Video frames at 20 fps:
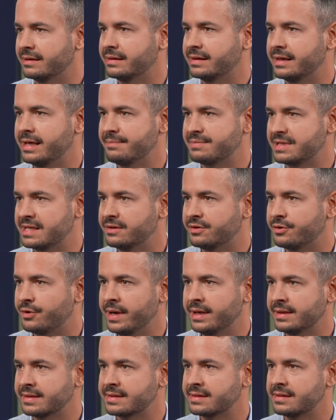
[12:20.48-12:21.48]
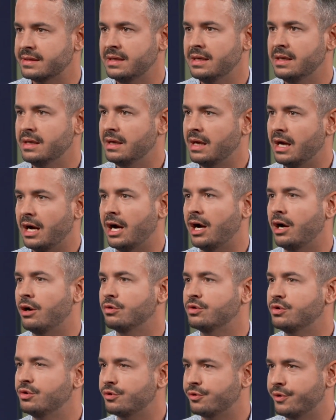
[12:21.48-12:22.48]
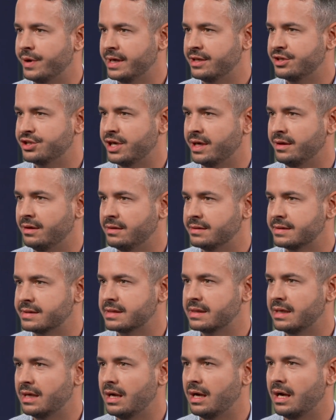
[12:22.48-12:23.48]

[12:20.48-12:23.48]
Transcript: tips and tricks, how to create channels.